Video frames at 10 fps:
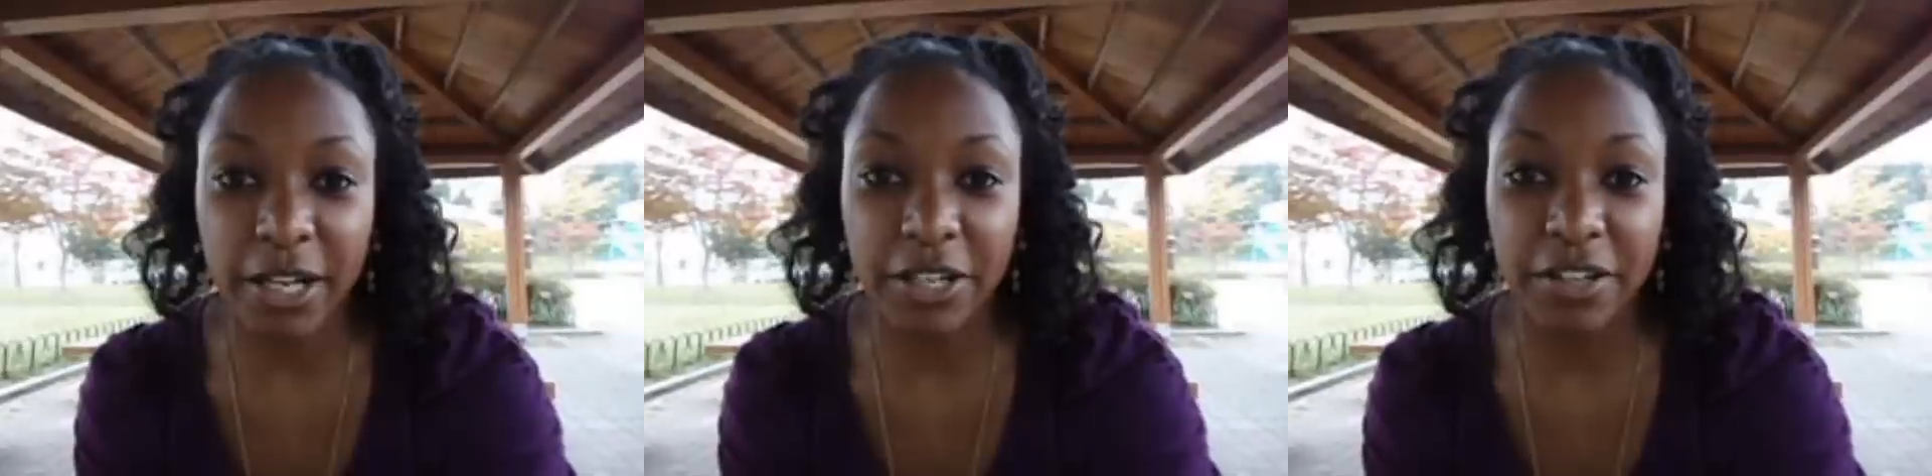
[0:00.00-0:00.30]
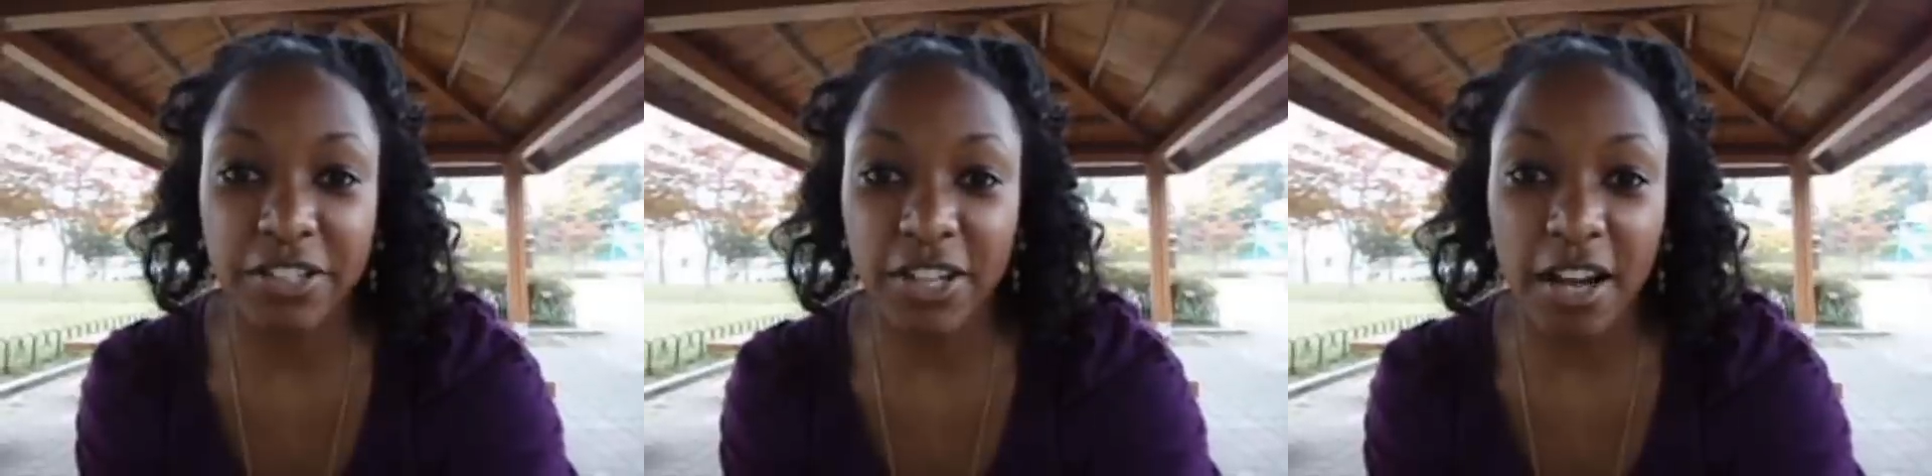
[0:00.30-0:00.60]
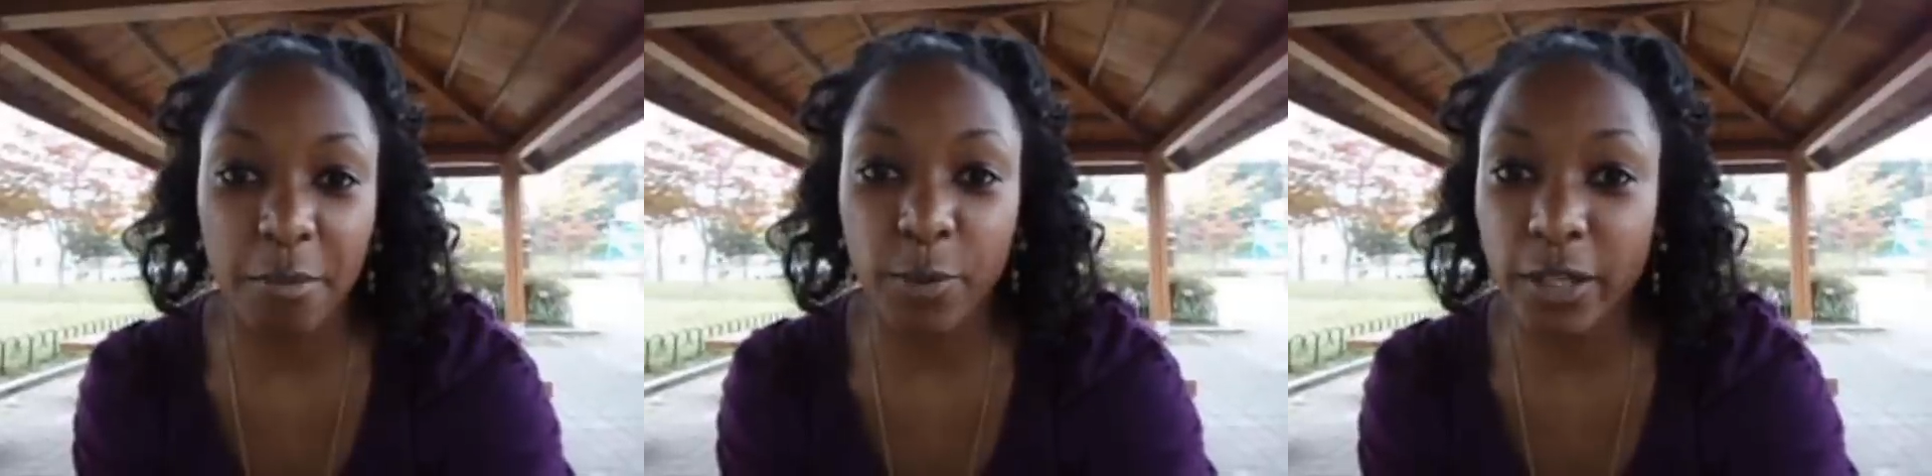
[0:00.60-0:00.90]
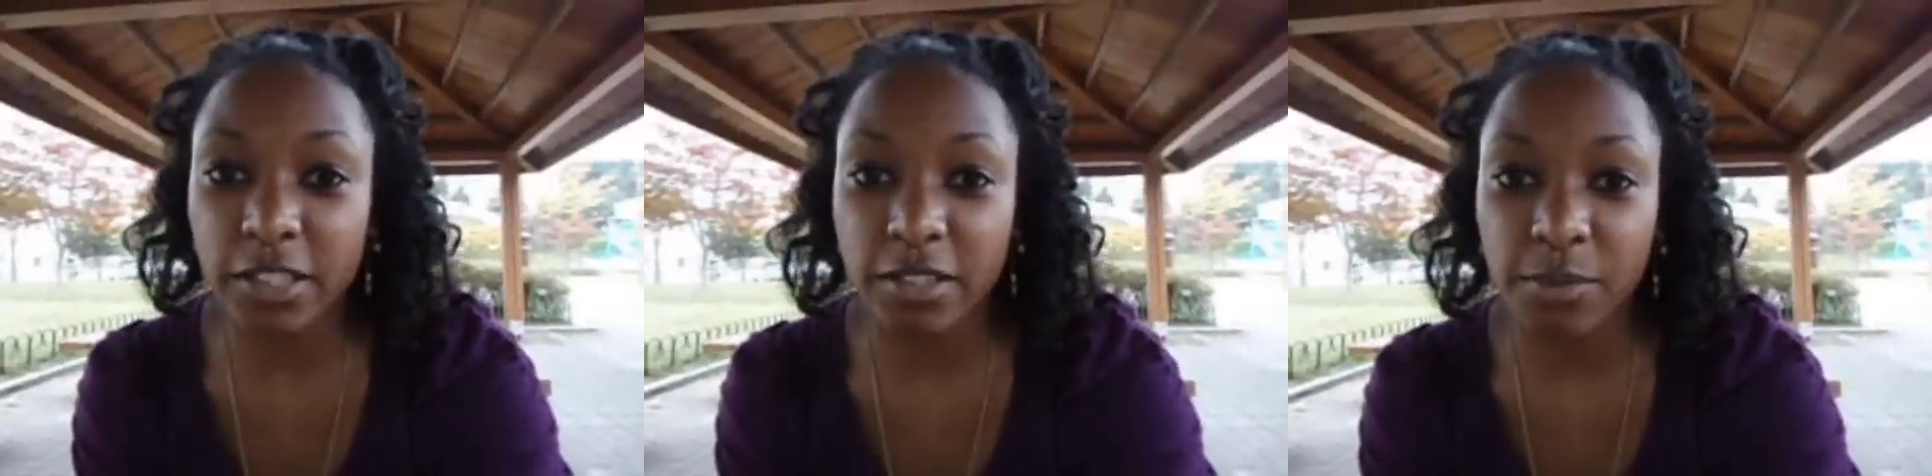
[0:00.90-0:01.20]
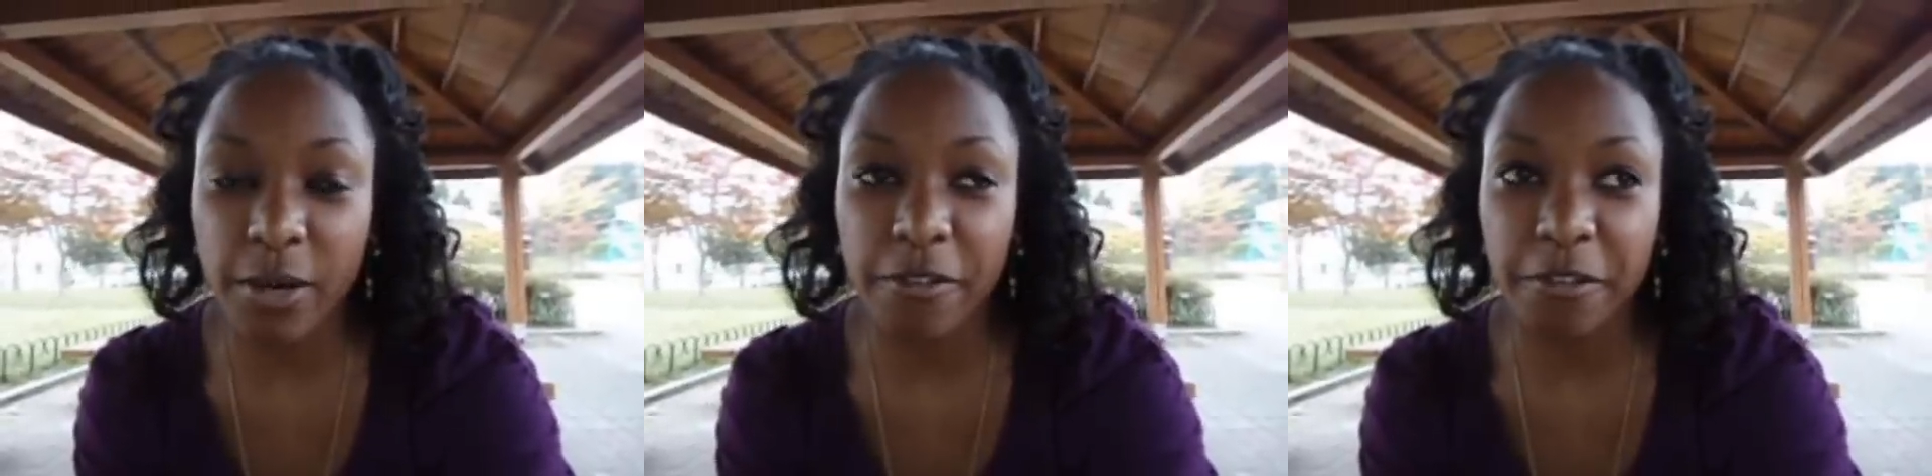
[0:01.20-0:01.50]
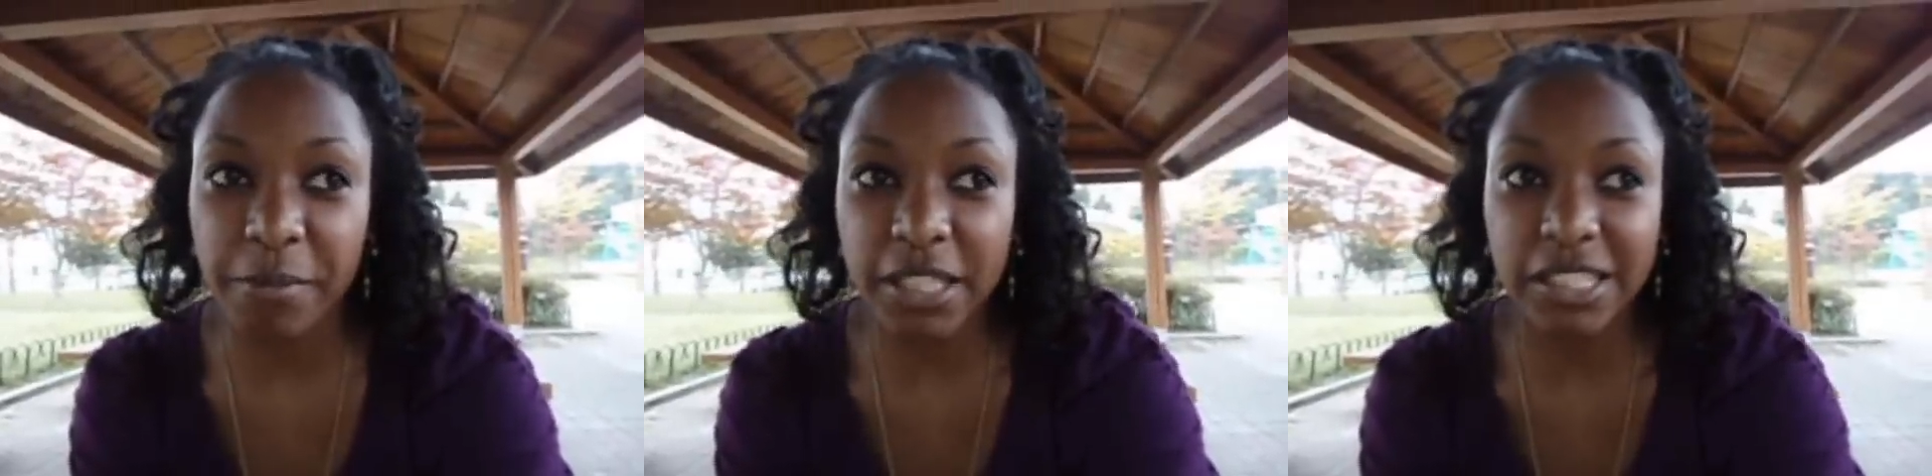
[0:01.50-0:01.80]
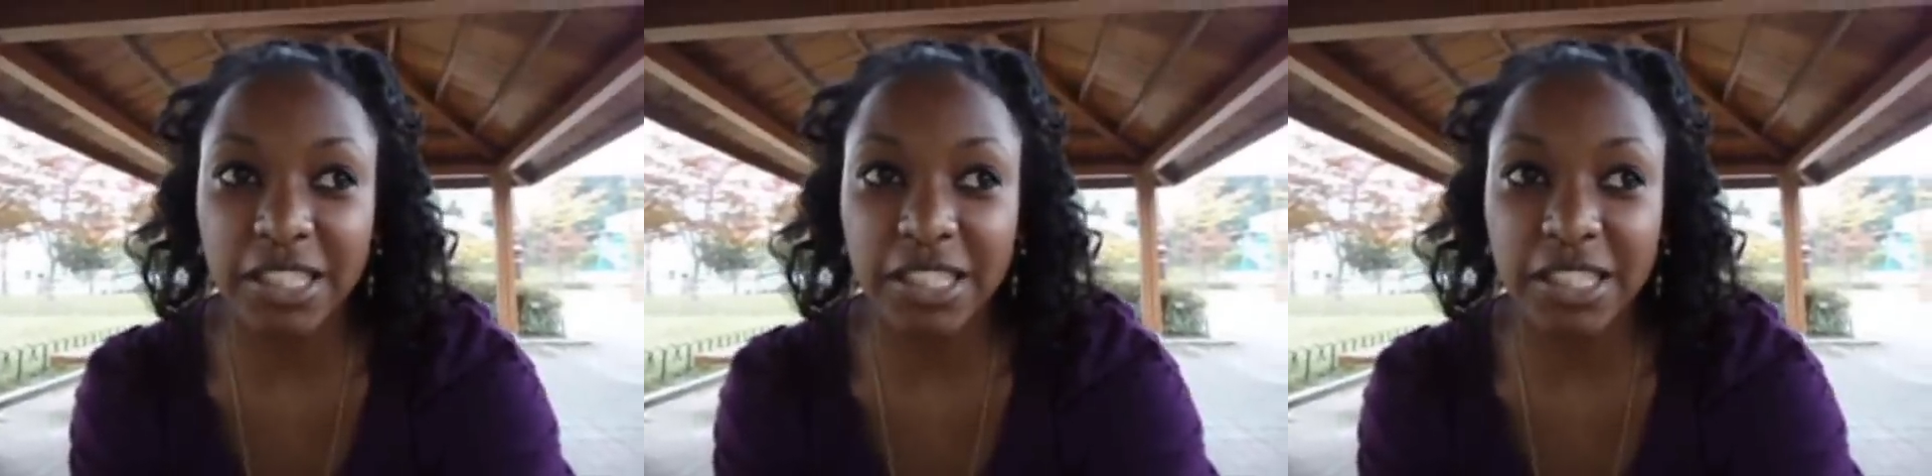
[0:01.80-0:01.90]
current job worked well for me.